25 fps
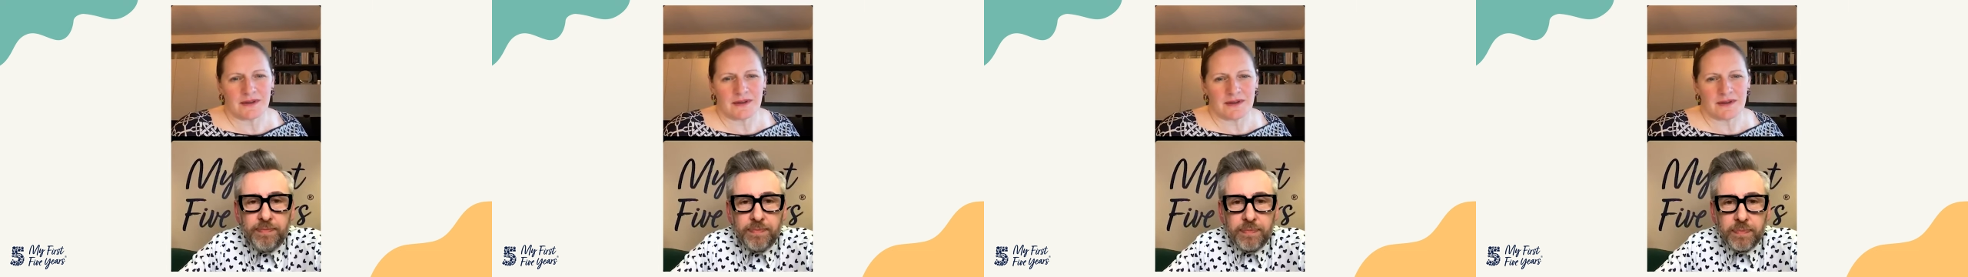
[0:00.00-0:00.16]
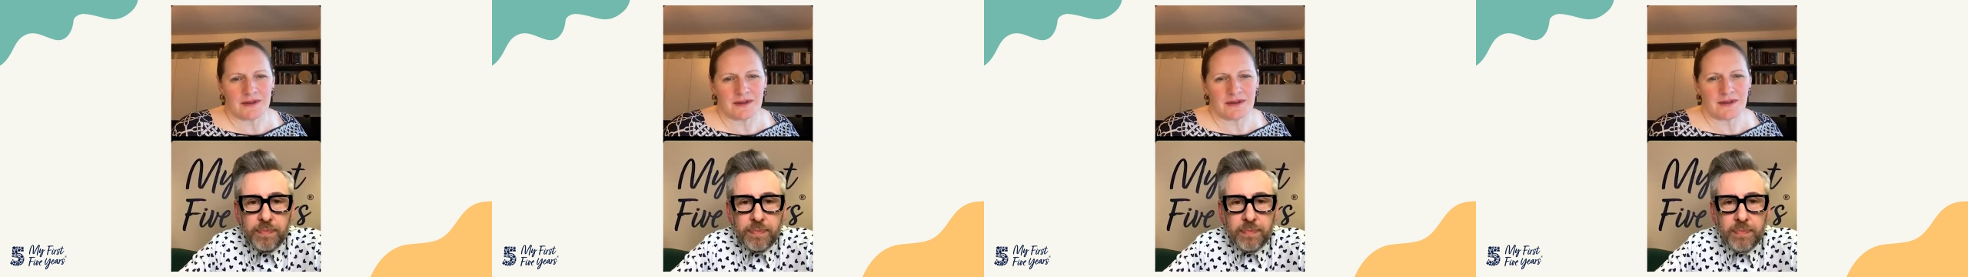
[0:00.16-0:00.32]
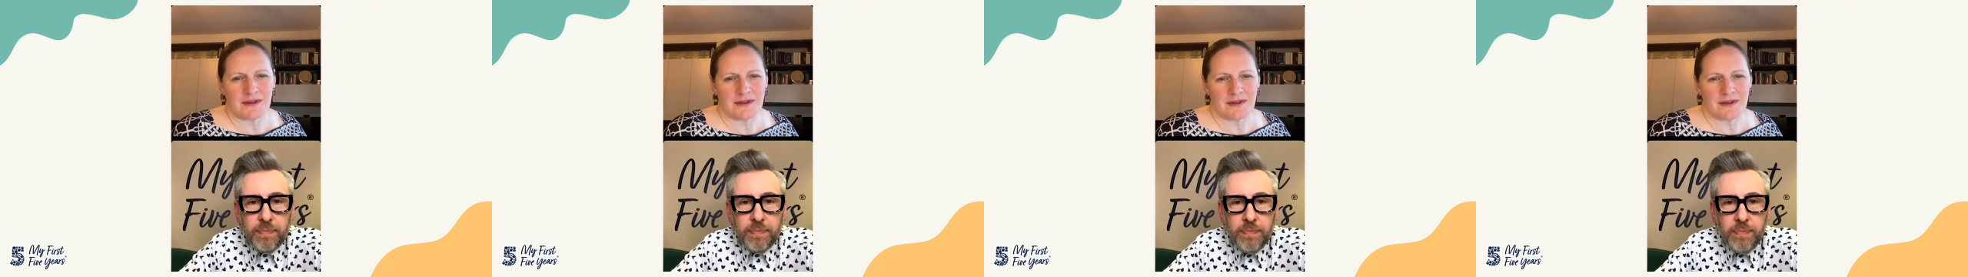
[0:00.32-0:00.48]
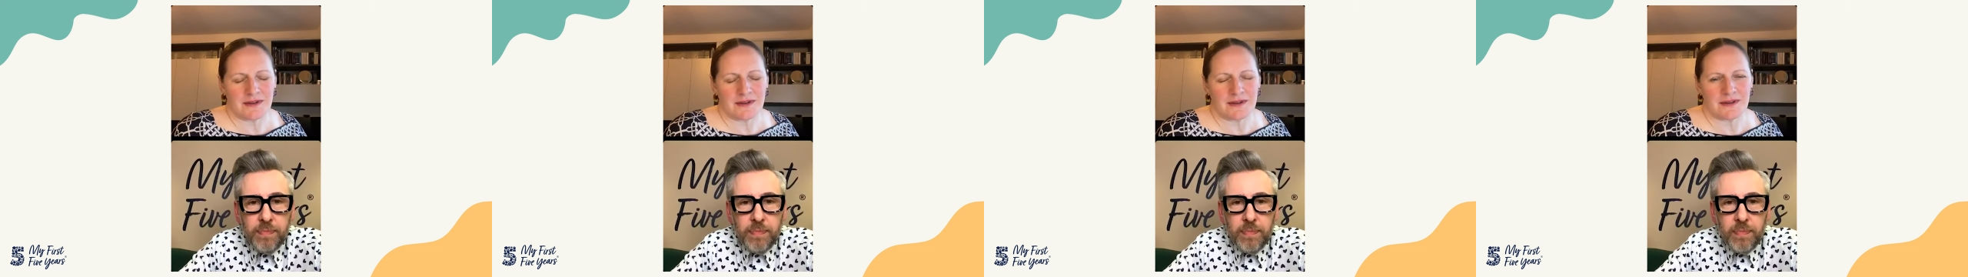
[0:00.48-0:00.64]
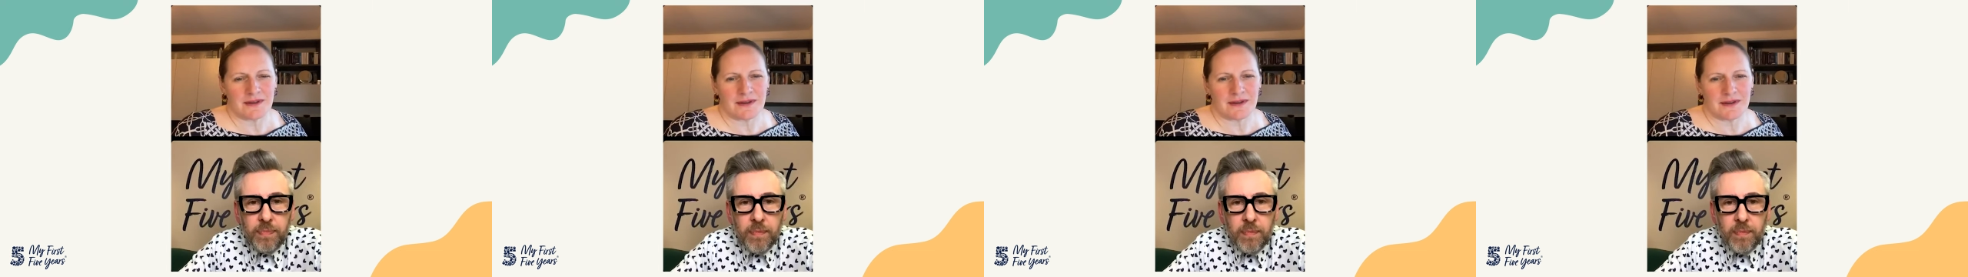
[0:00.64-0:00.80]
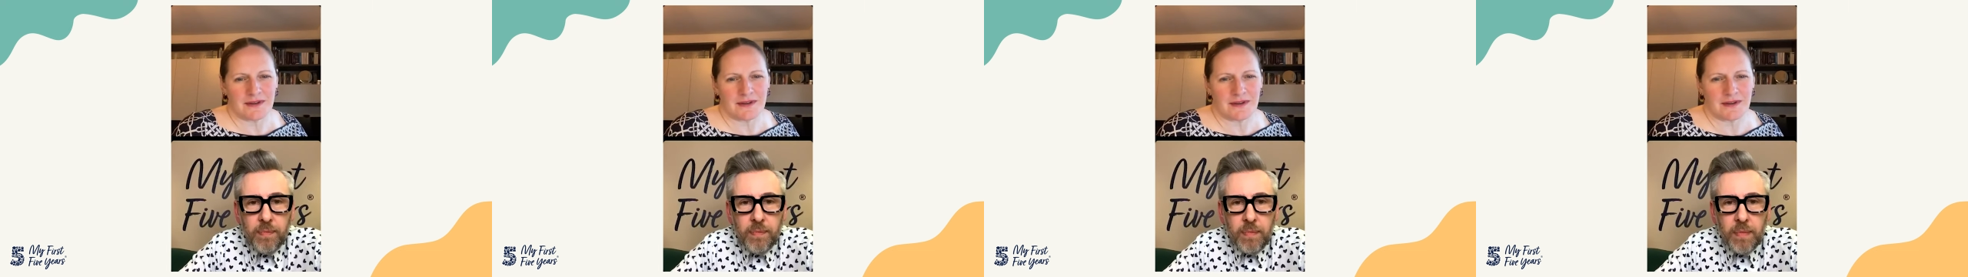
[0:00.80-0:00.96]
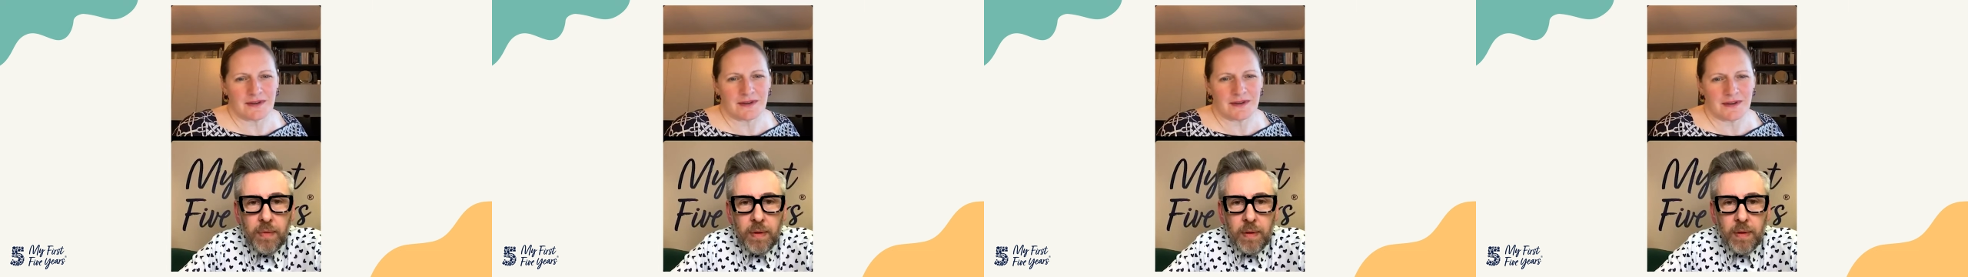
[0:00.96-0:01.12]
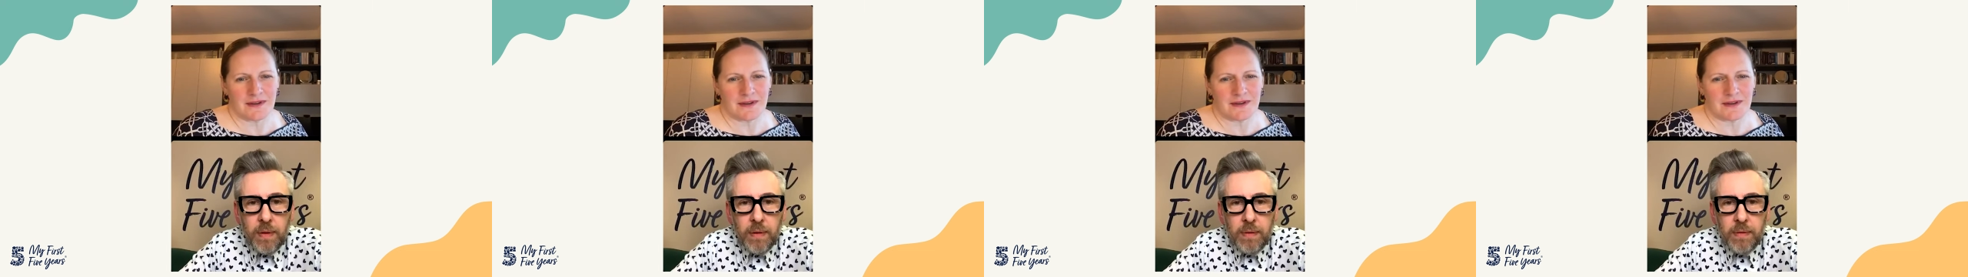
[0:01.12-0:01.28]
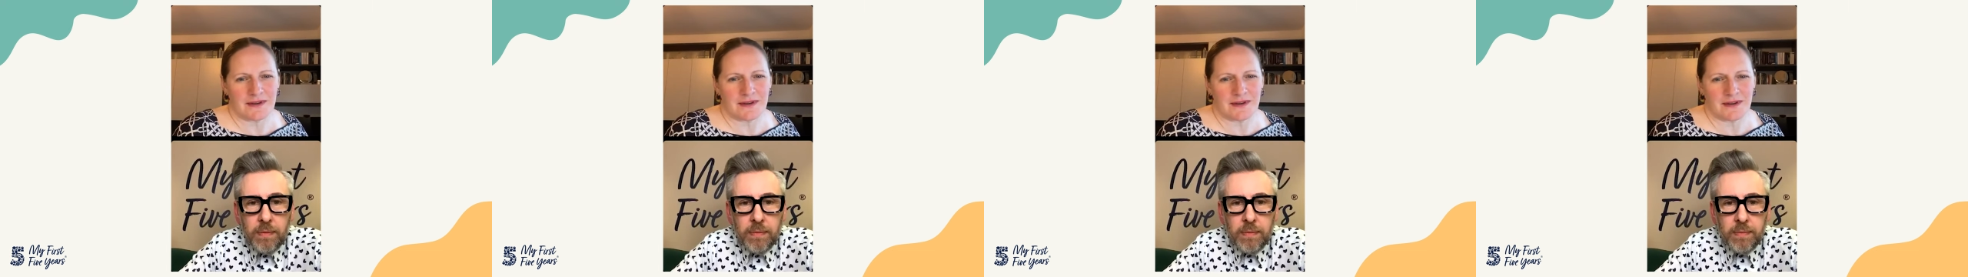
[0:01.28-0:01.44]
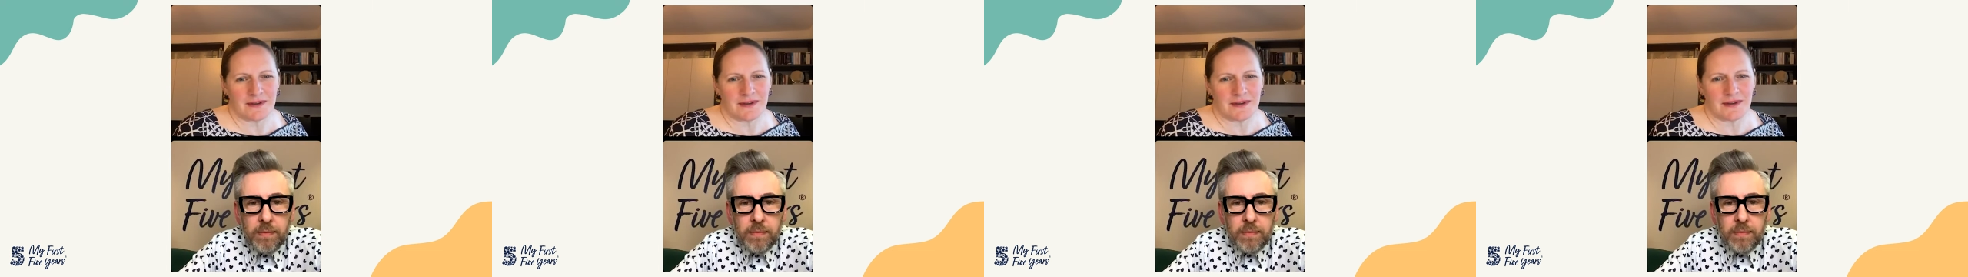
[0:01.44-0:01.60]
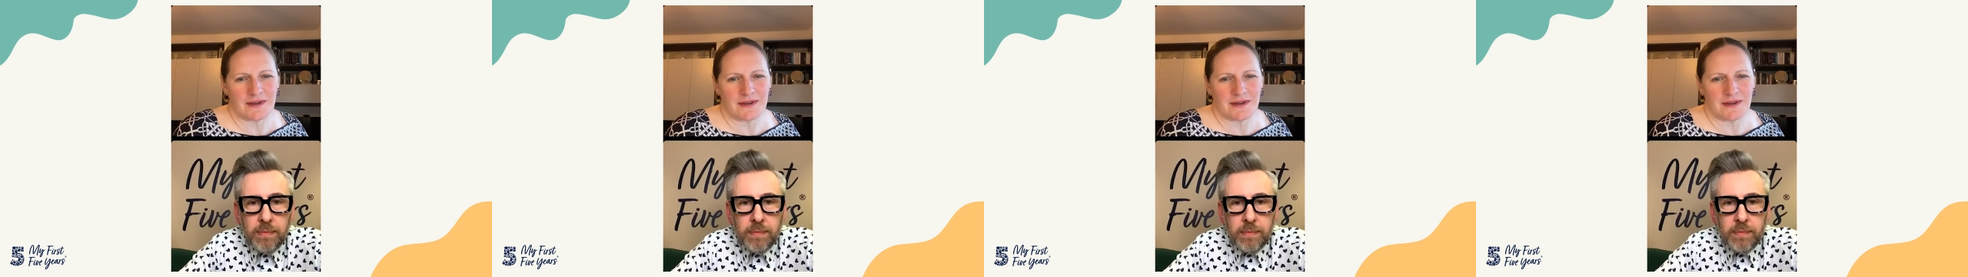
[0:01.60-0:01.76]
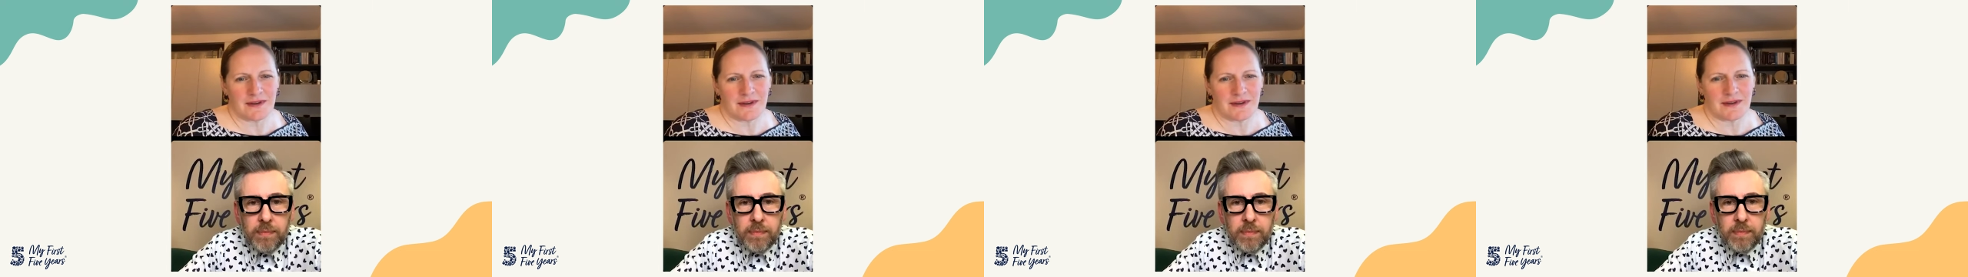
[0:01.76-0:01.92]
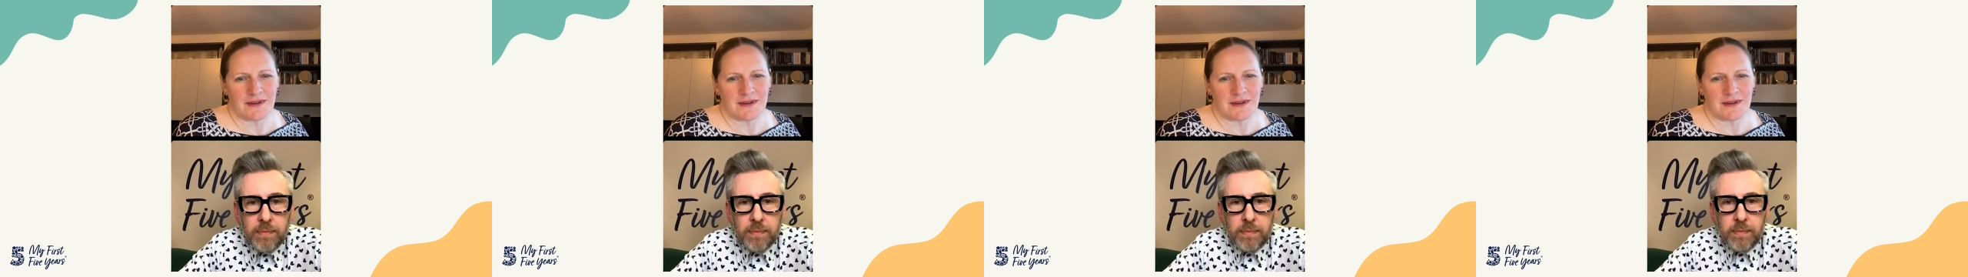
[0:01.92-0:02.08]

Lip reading: (no one is talking)